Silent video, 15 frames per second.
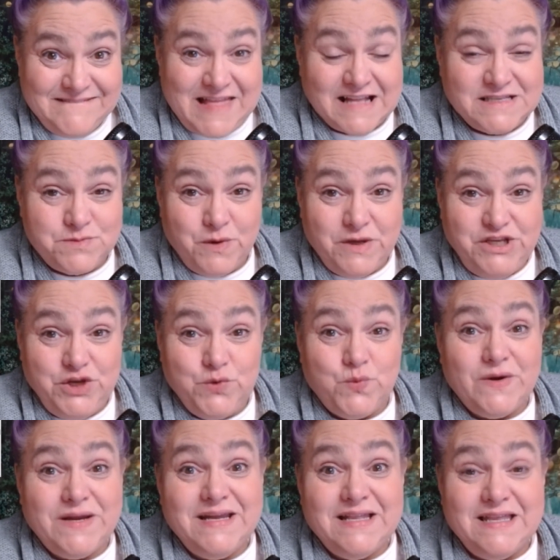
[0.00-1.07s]
That's when you
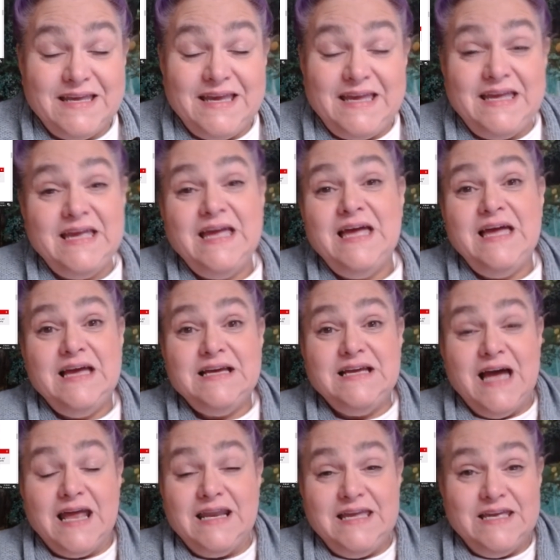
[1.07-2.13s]
really
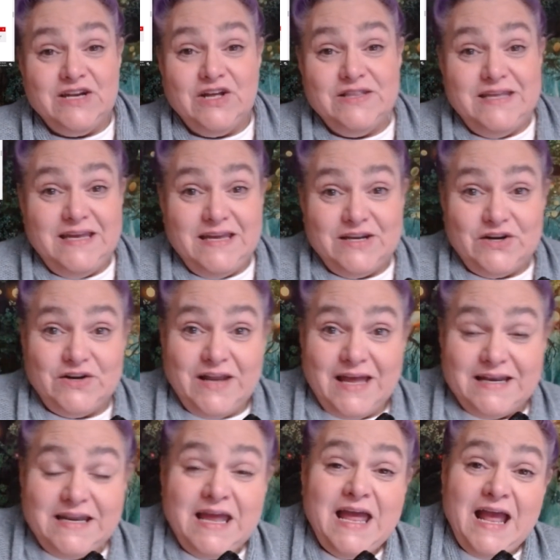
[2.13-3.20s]
got to get on the
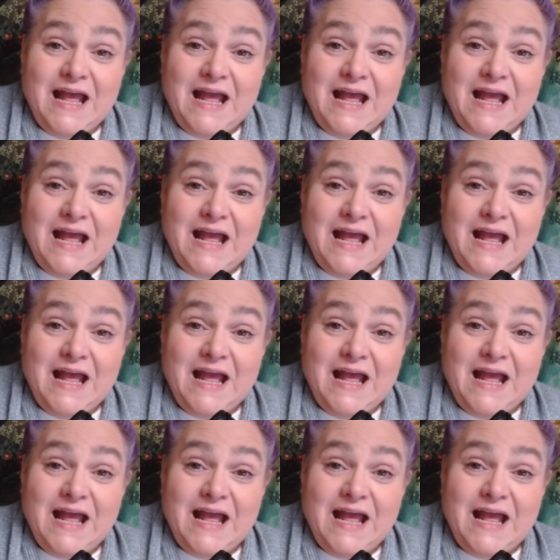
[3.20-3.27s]
internet